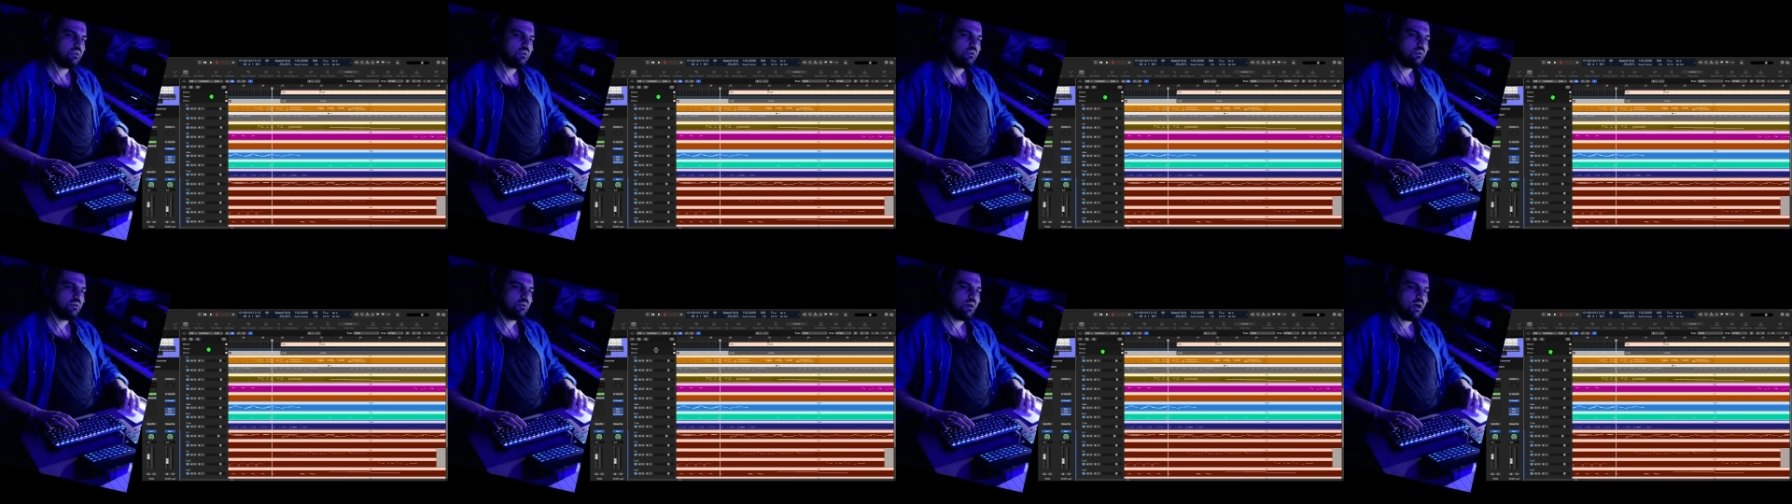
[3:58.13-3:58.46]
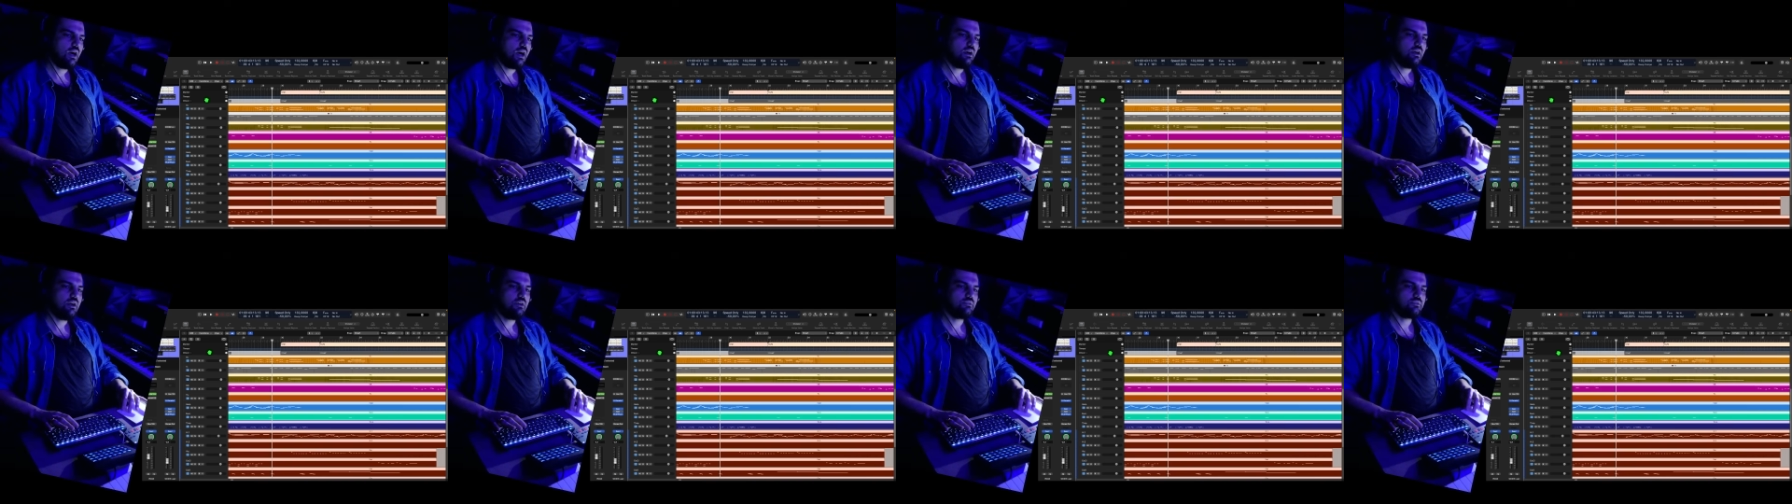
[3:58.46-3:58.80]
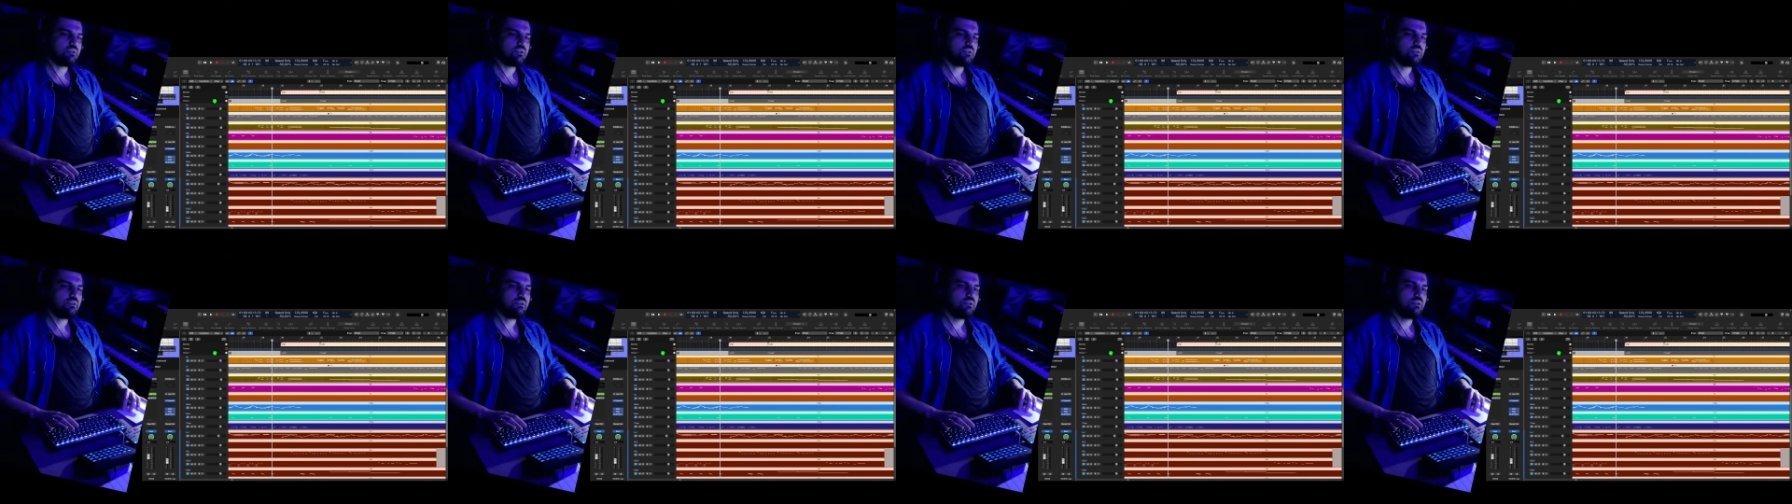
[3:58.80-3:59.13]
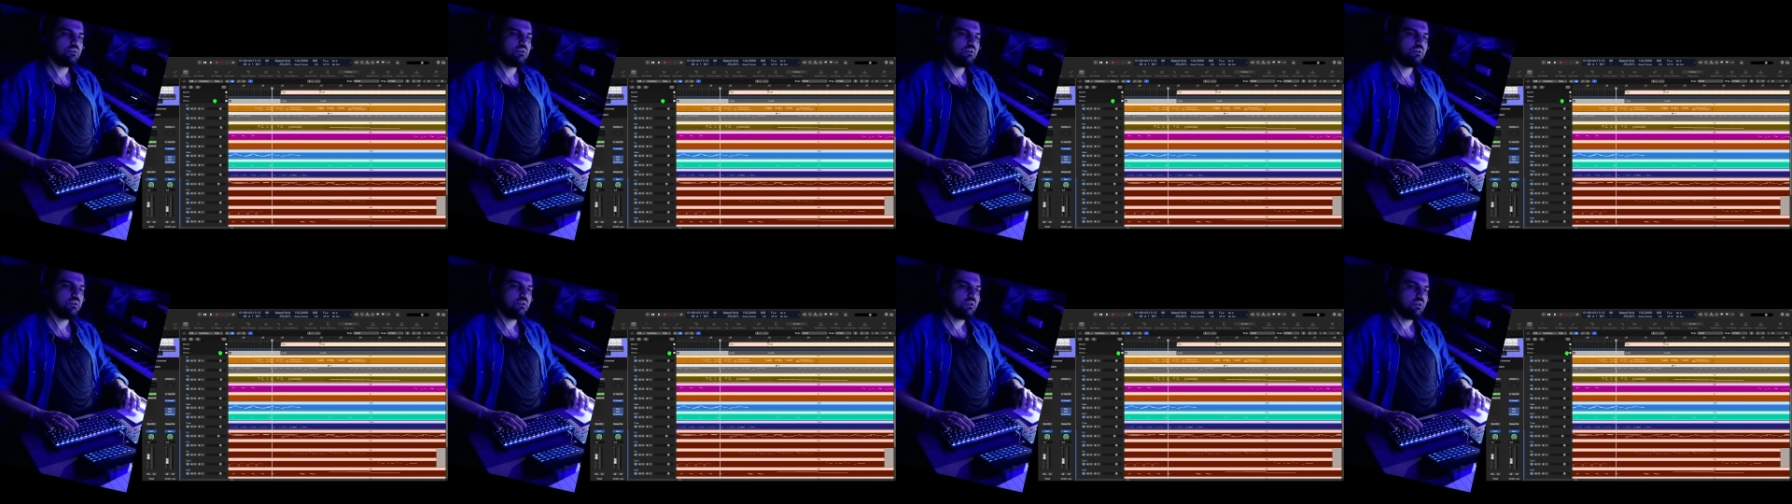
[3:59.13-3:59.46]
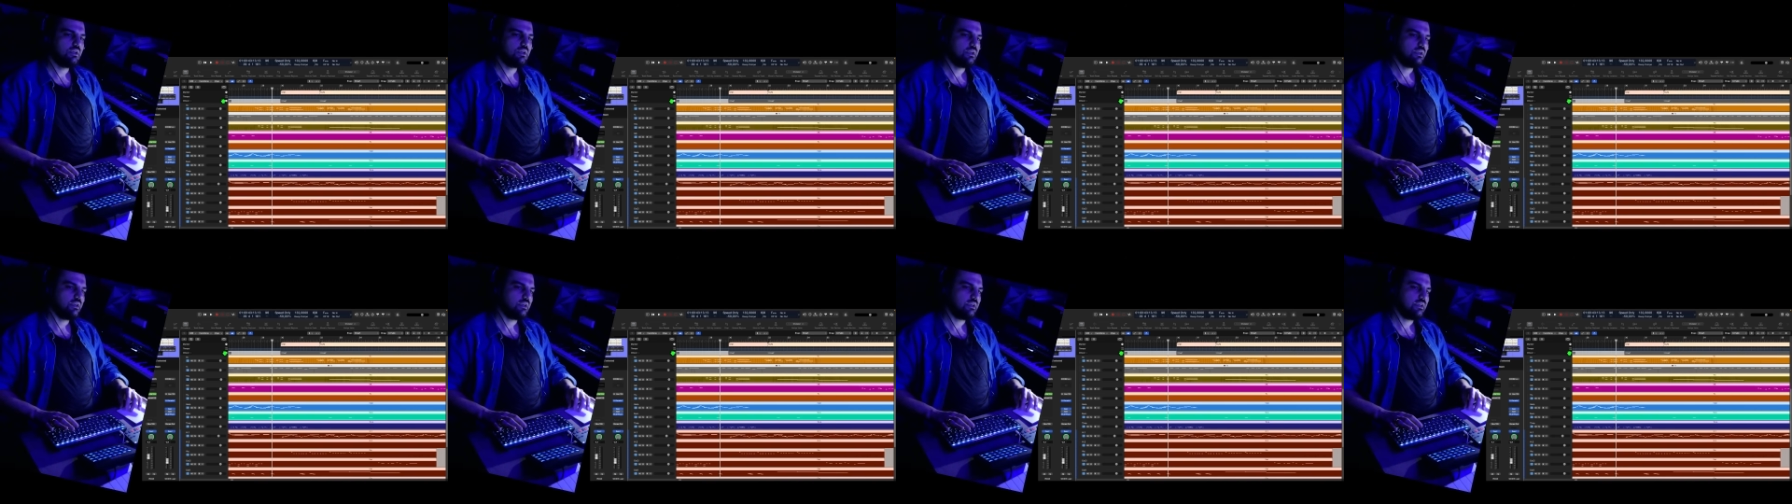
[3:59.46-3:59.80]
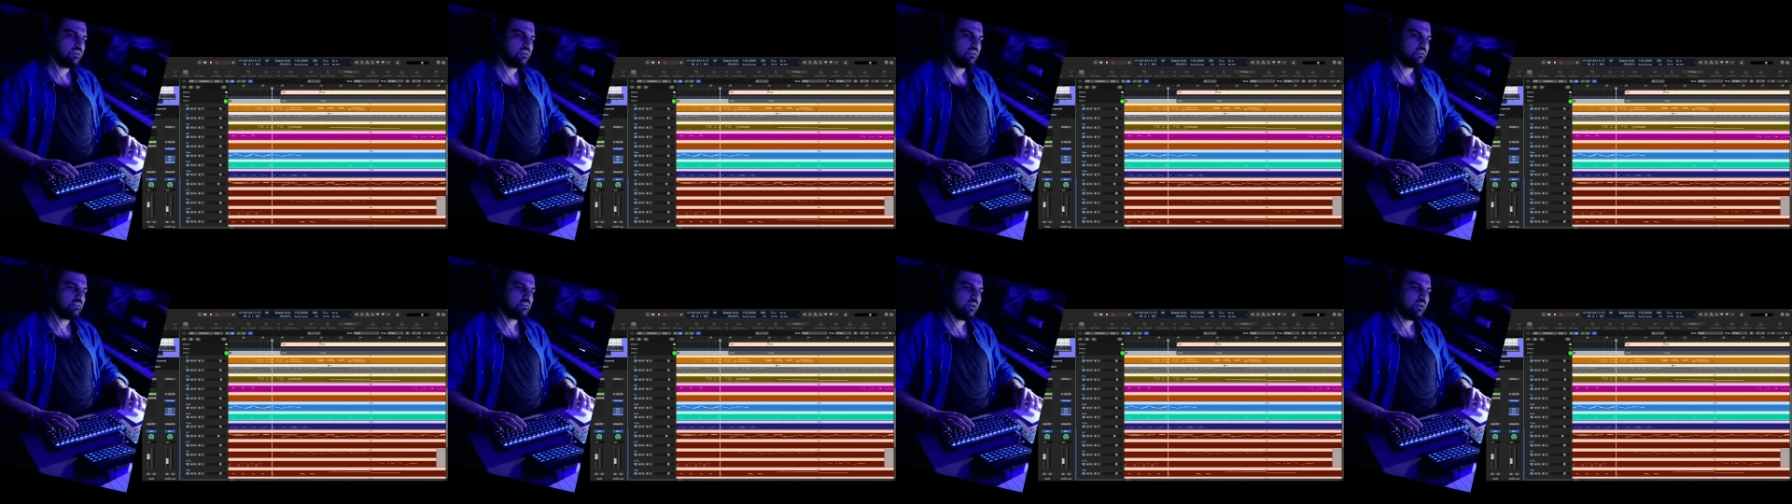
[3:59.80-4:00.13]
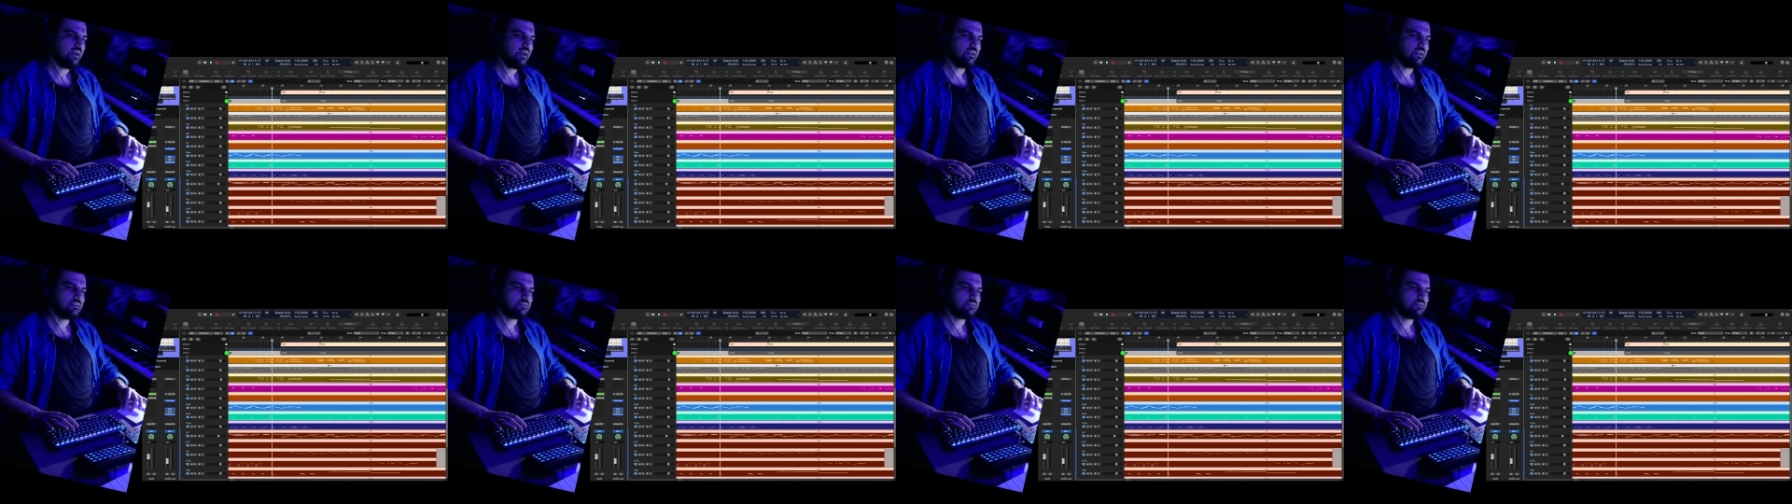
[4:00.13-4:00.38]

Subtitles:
However, it has